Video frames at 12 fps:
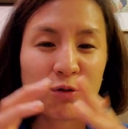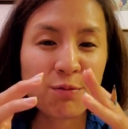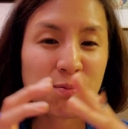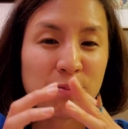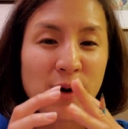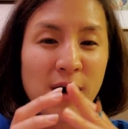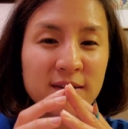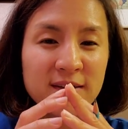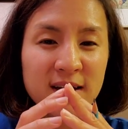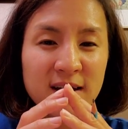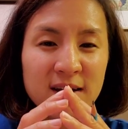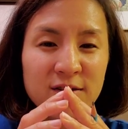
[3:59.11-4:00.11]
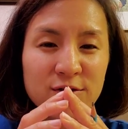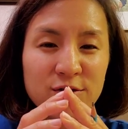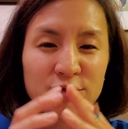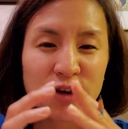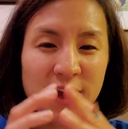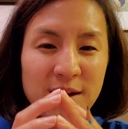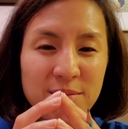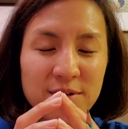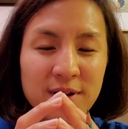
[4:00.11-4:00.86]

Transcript: of boxy shape,